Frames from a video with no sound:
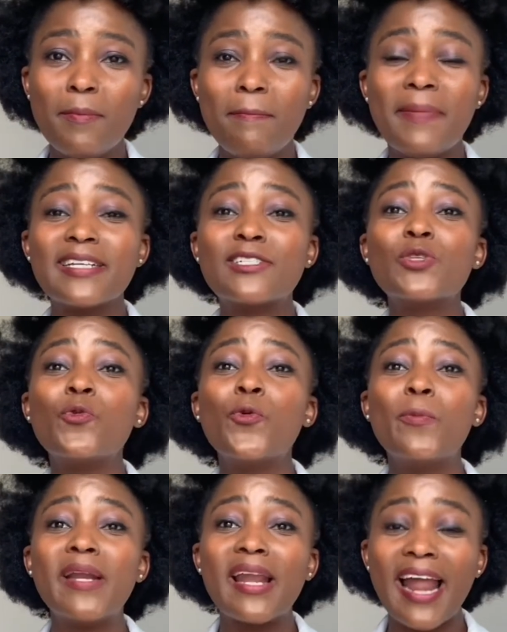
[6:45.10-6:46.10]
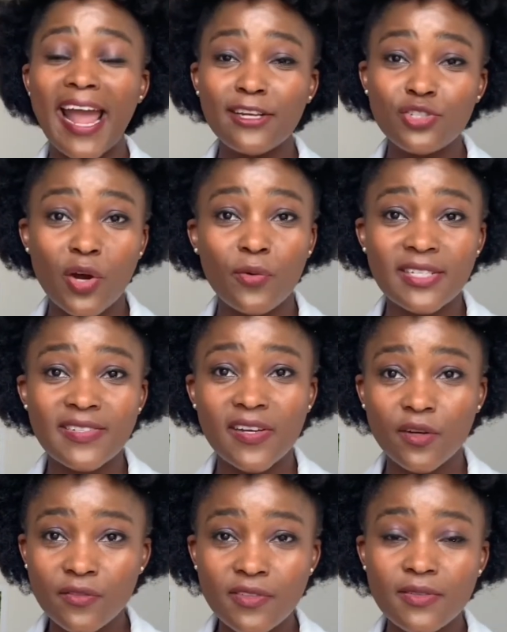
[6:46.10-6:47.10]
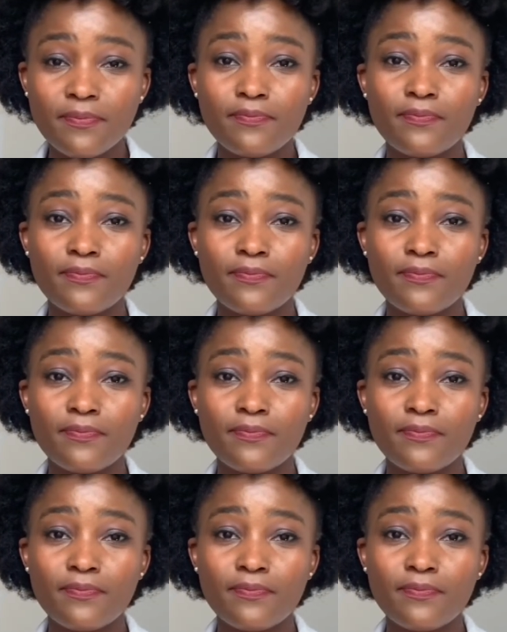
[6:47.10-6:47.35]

but we'll be lying to ourselves.